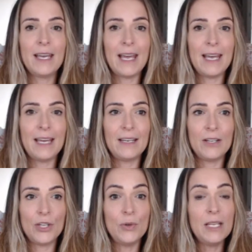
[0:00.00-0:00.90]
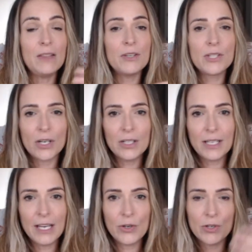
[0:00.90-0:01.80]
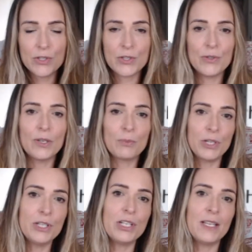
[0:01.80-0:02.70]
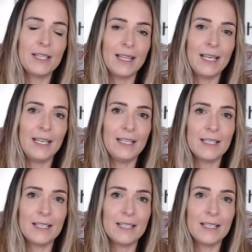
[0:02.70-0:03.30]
And you need the dark in order to appreciate the light.